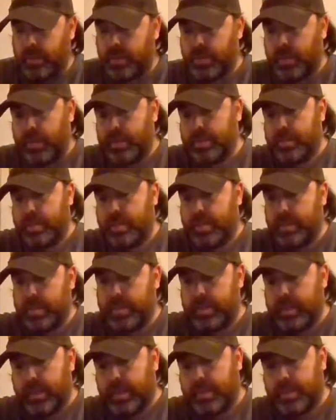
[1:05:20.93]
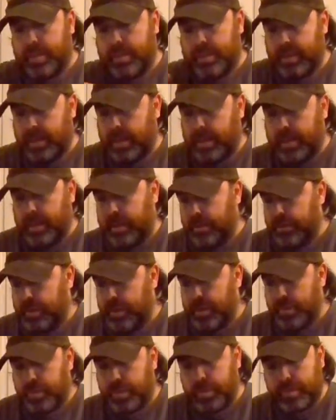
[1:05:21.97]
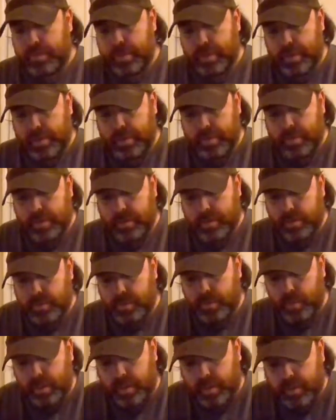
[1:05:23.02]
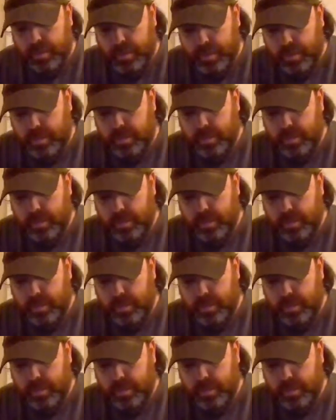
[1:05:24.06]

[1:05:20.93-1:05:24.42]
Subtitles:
Okay, so this length is not an even number of studs, but